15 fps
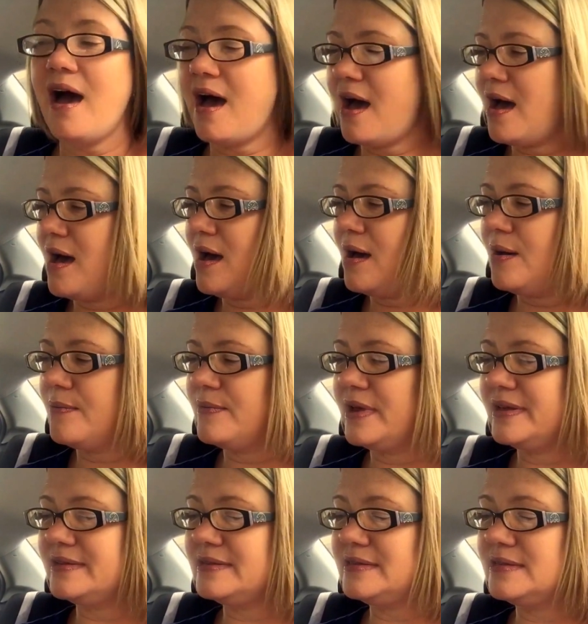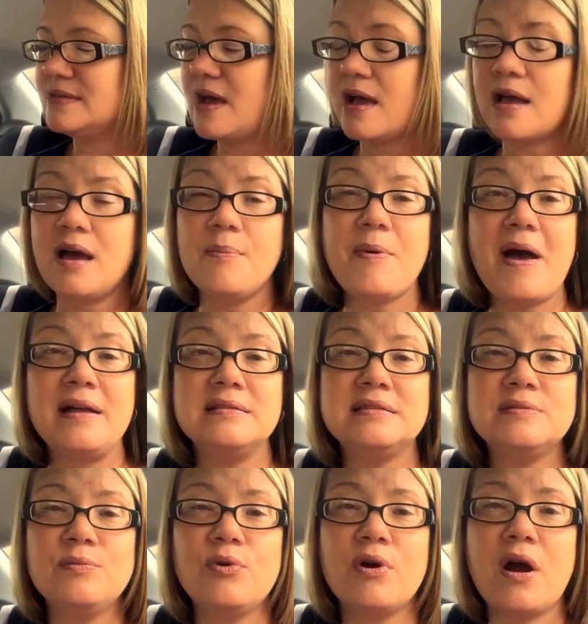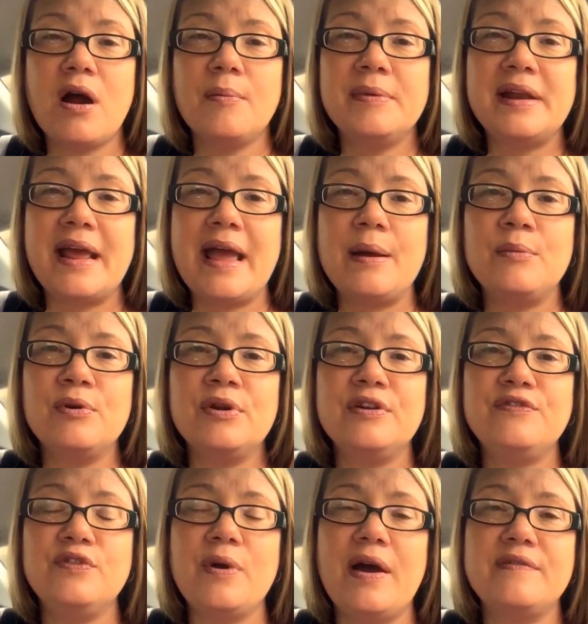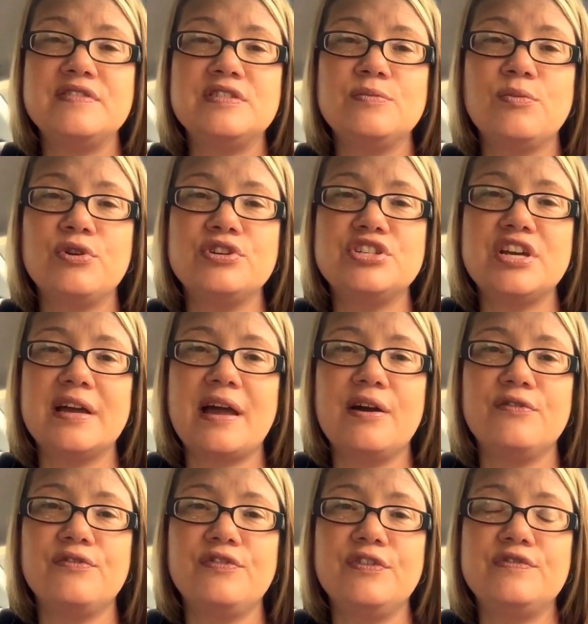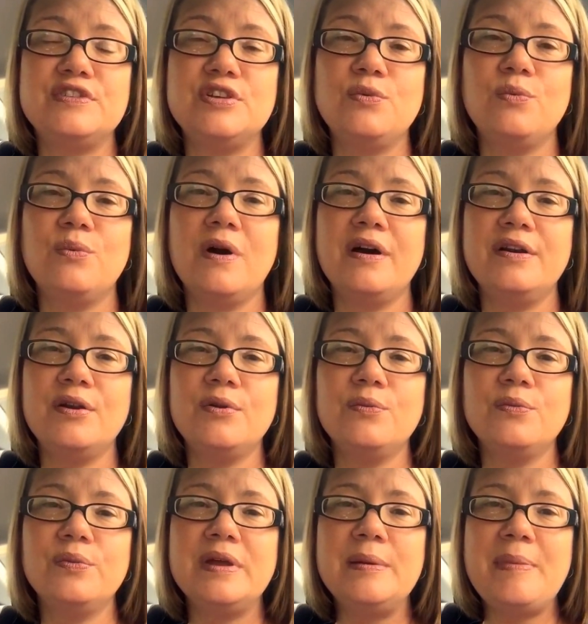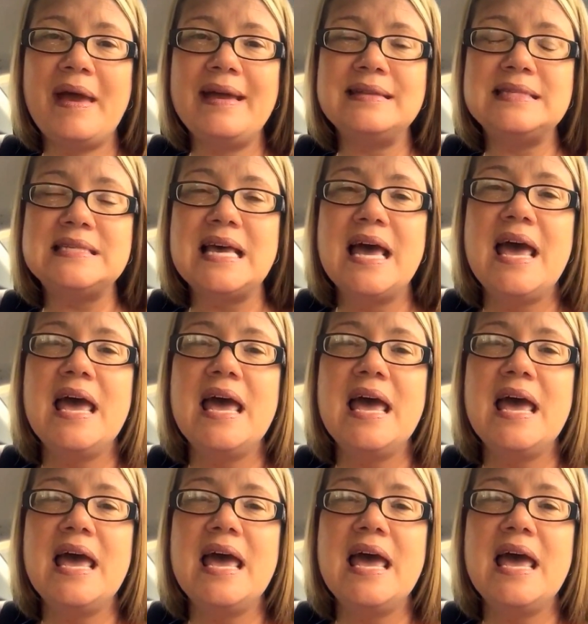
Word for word: Um, stock up on some more Arm & Hammer if you have some more Checkout 51 rebates.